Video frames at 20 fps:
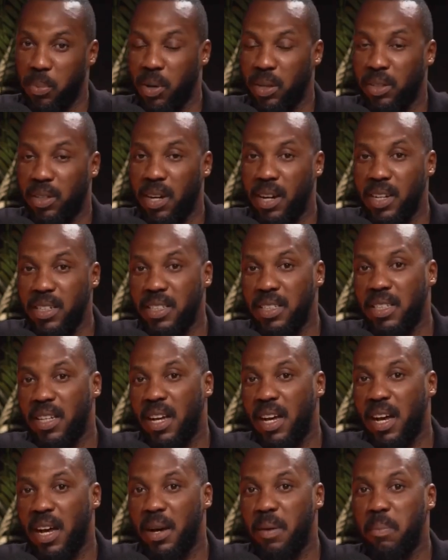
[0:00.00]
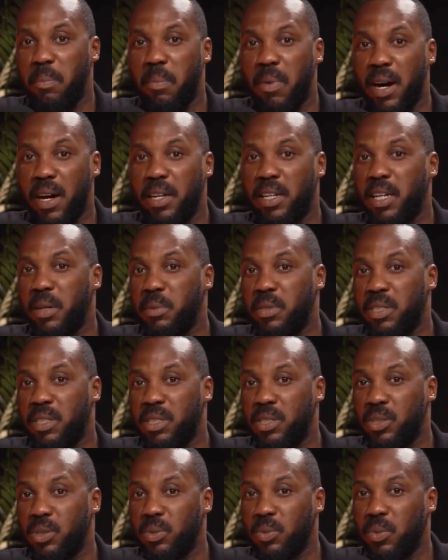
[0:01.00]
the podcast. My name is
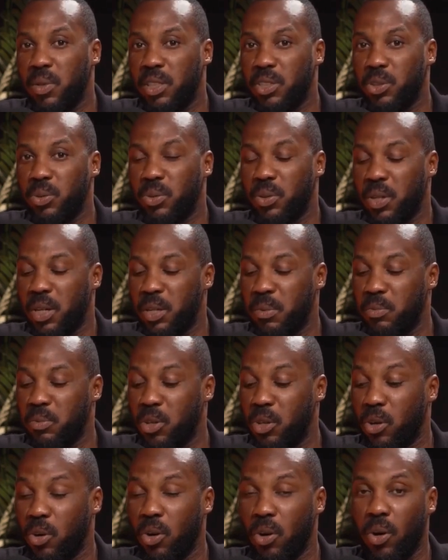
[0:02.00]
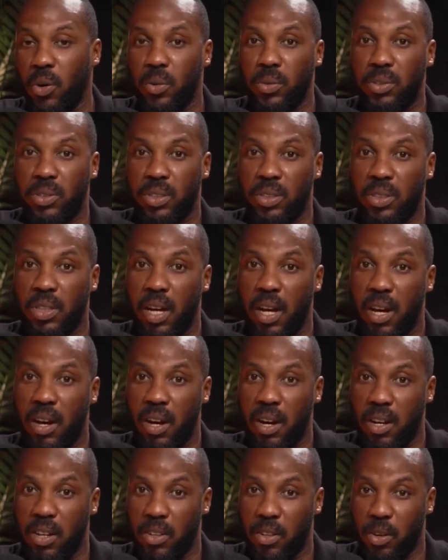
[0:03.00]
Izu Wachuka. I'm your host
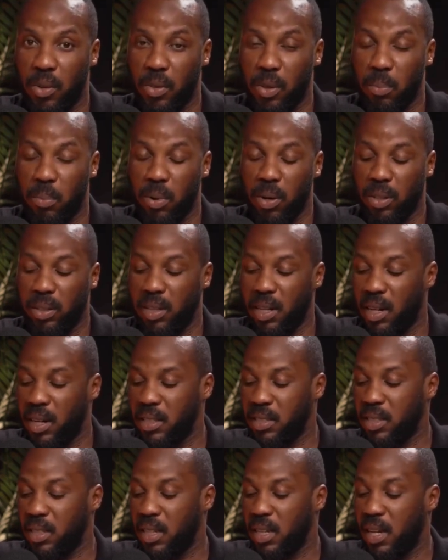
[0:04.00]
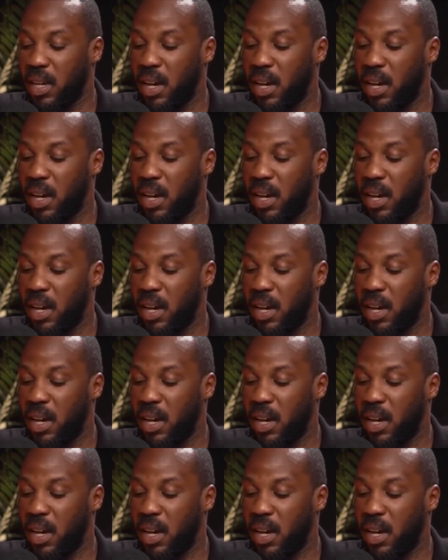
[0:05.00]
on the podcast.